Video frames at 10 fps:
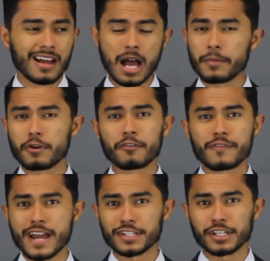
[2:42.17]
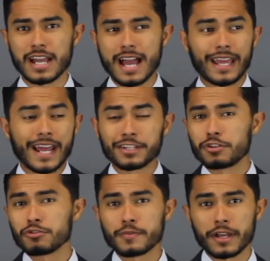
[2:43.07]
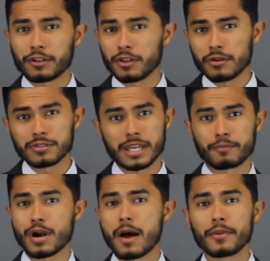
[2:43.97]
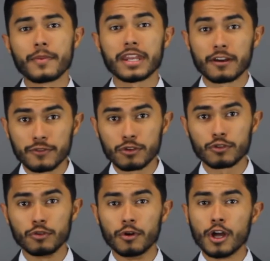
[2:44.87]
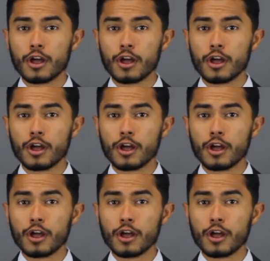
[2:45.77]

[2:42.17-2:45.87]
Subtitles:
I'm an old-fashioned guy, and I choose my colognes like probably many of you do,